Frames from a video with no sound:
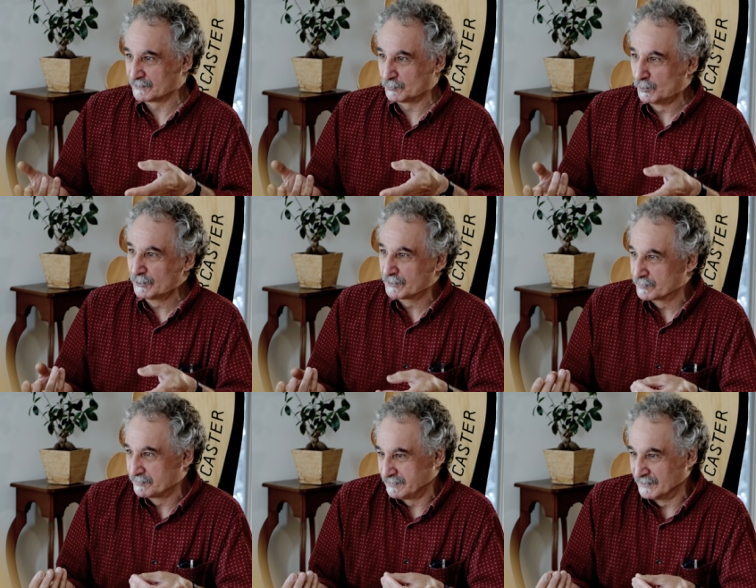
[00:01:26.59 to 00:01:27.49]
that wood
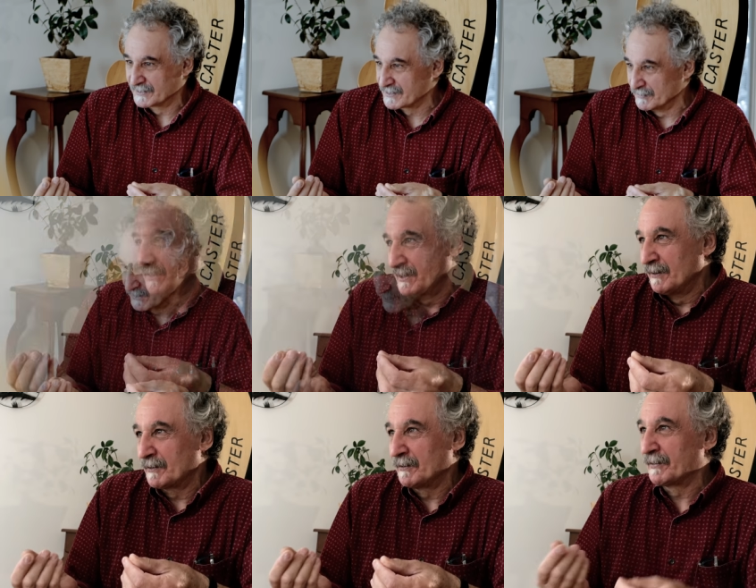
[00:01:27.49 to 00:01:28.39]
was the
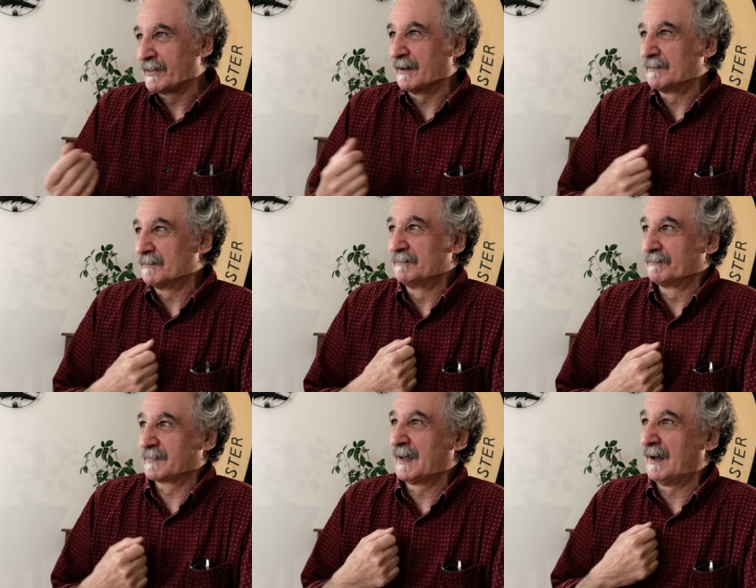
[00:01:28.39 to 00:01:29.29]
material that
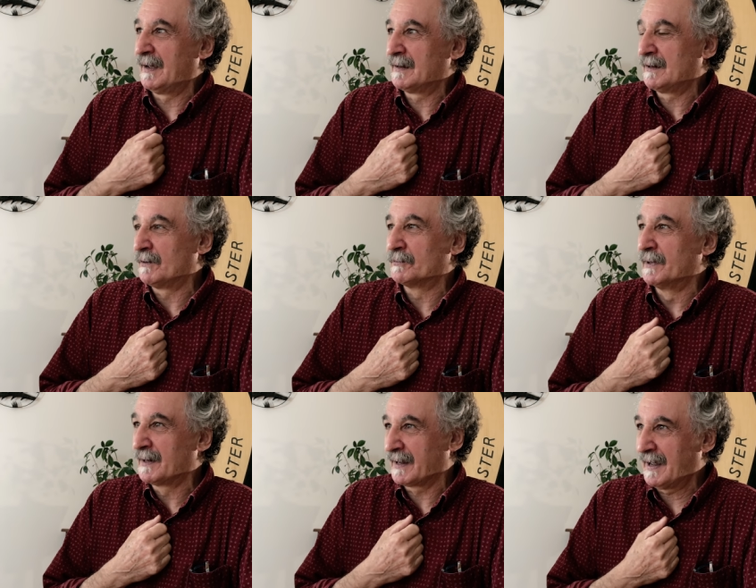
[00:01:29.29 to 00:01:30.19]
uh, I
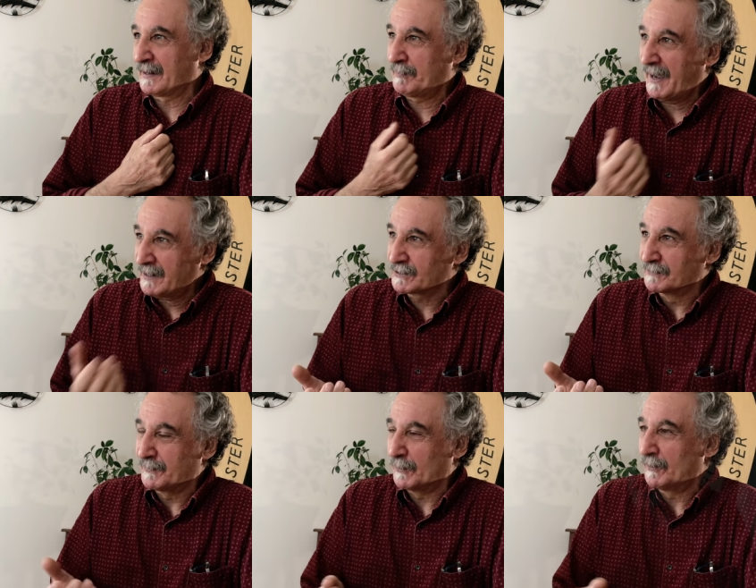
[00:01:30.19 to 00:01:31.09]
really had a
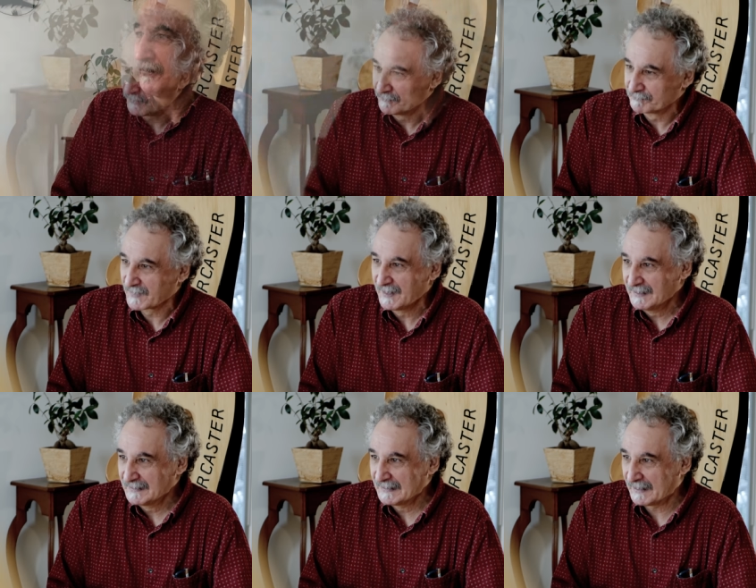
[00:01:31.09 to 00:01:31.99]
passion for,
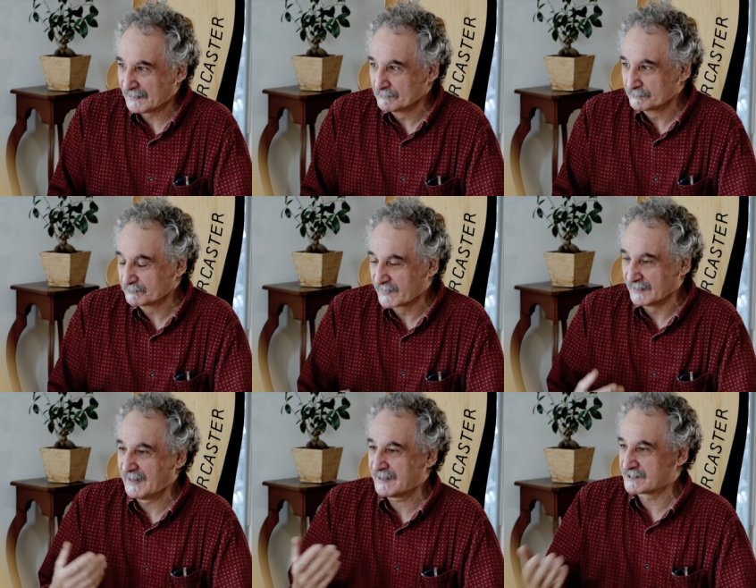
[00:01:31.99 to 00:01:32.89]
um, the
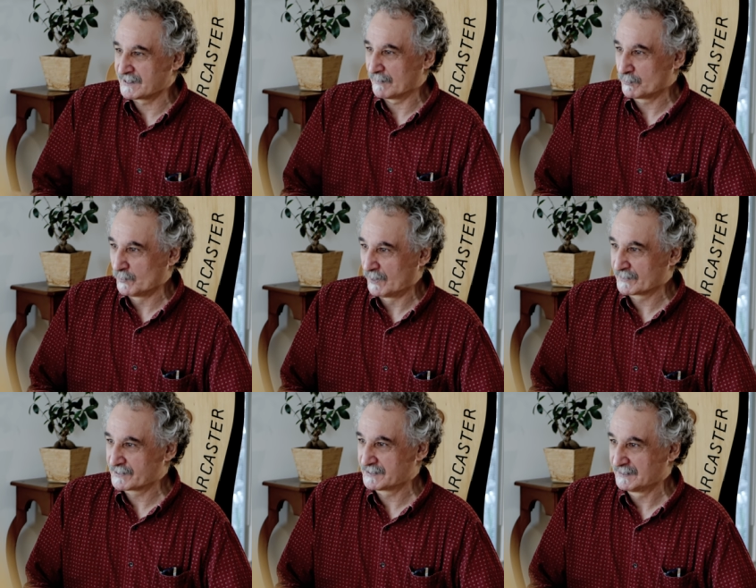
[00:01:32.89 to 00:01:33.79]
next step
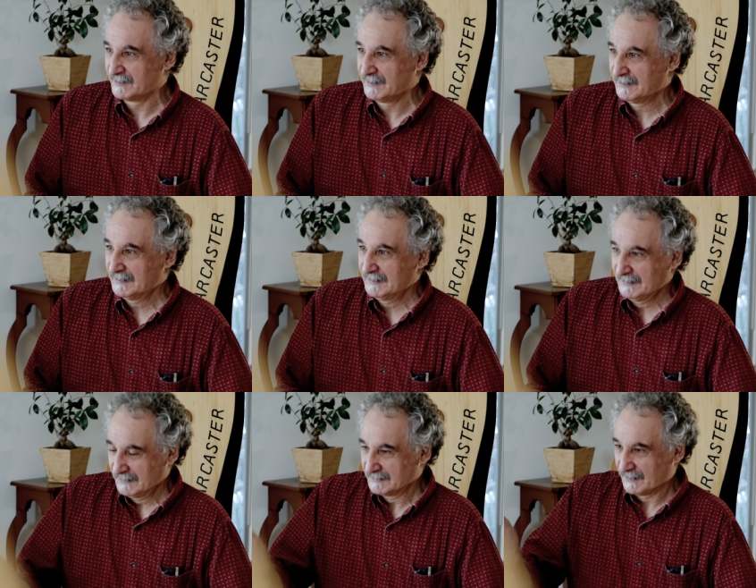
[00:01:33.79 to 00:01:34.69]
was,
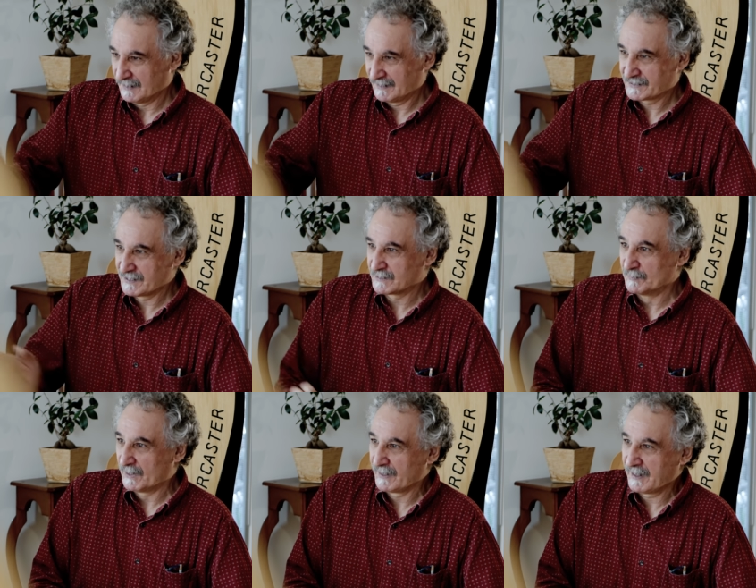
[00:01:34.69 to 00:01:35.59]
I said to
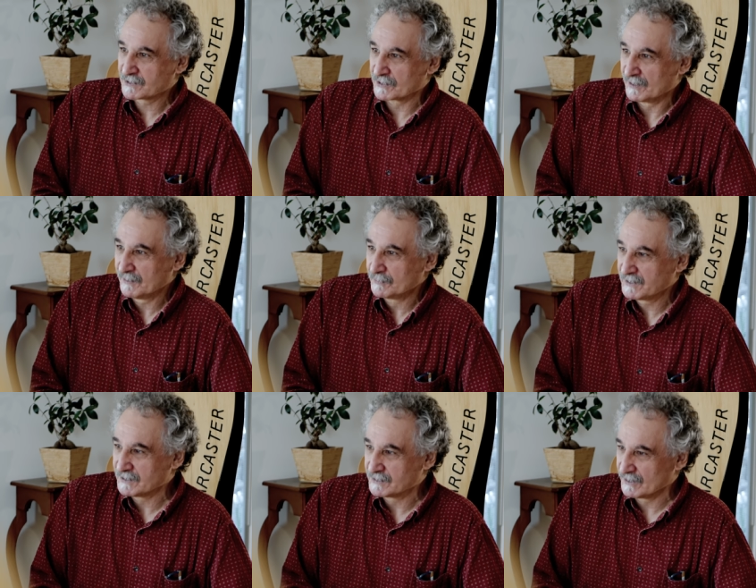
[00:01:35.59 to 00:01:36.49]
my lecturer,
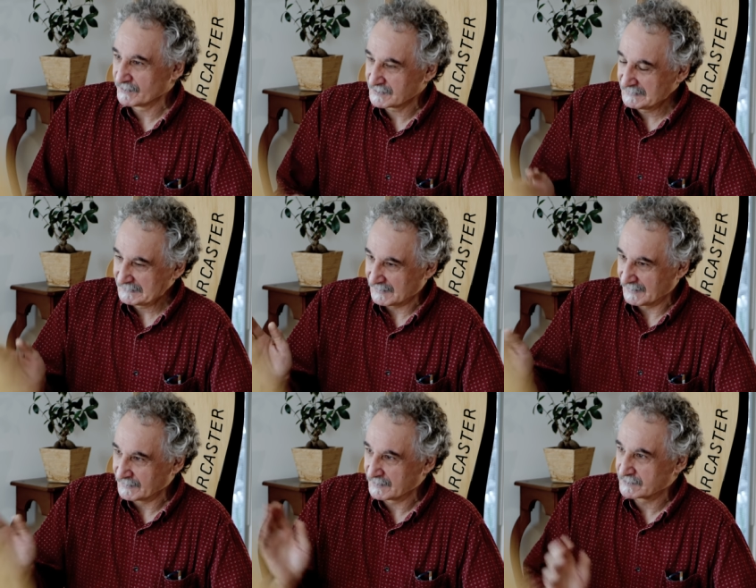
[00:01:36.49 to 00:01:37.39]
Richard Johnson,
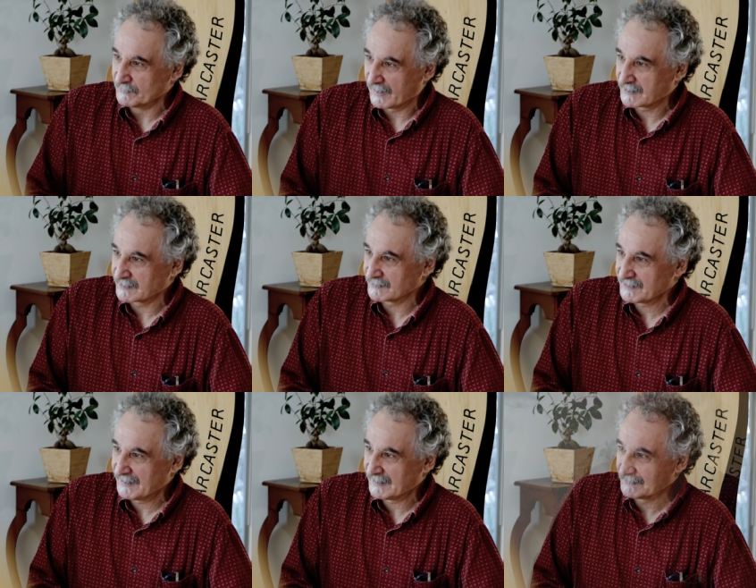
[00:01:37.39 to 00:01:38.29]
I need to make a
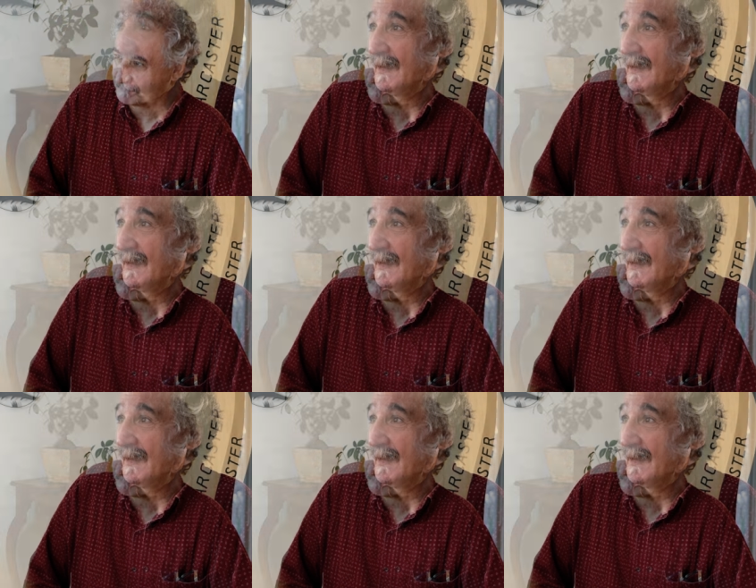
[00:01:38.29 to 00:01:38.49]
guitar.